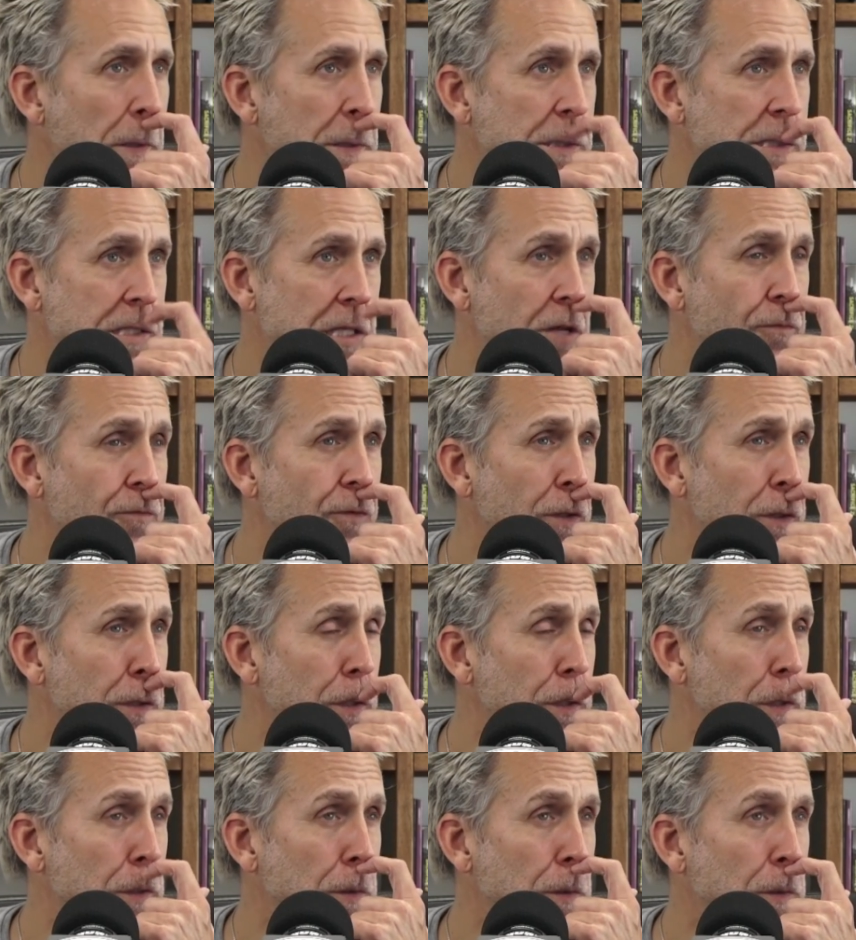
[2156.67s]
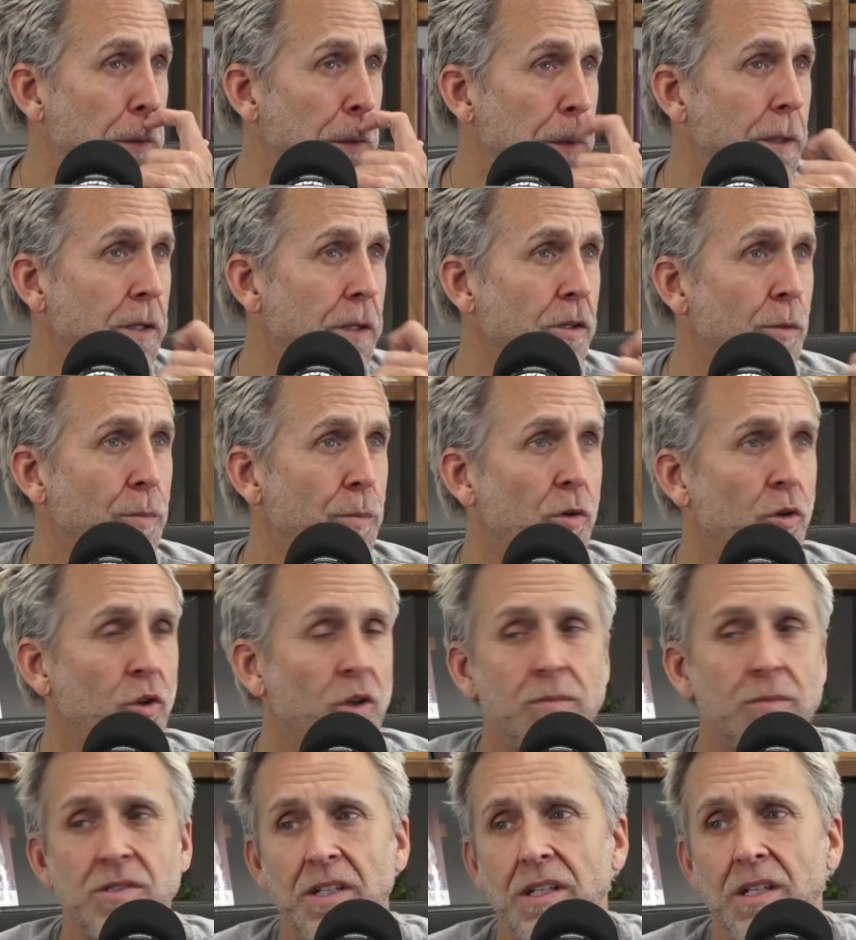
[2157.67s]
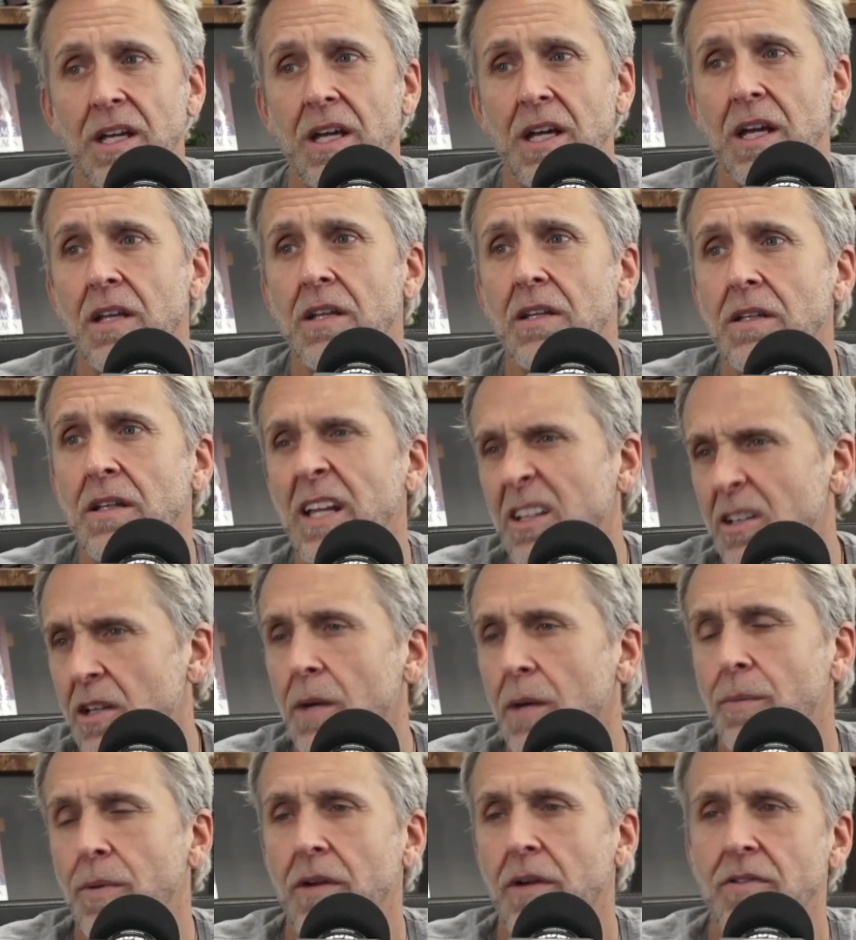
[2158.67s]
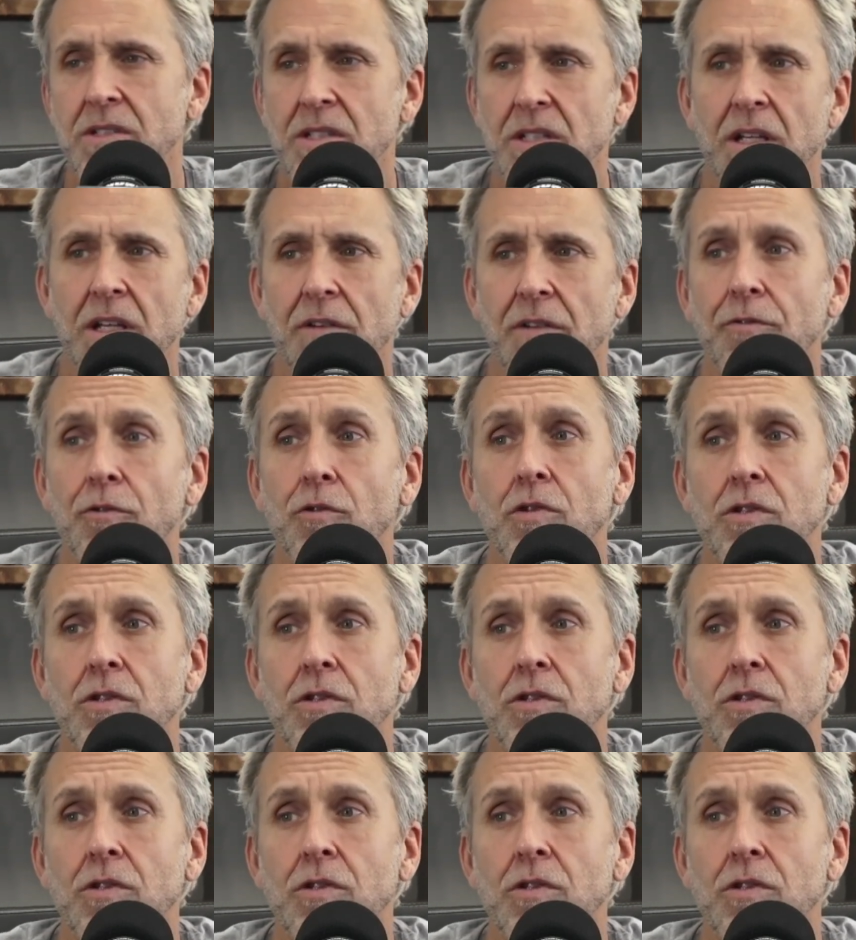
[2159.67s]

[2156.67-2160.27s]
state funded or other programs that can't, like nonprofits that can't afford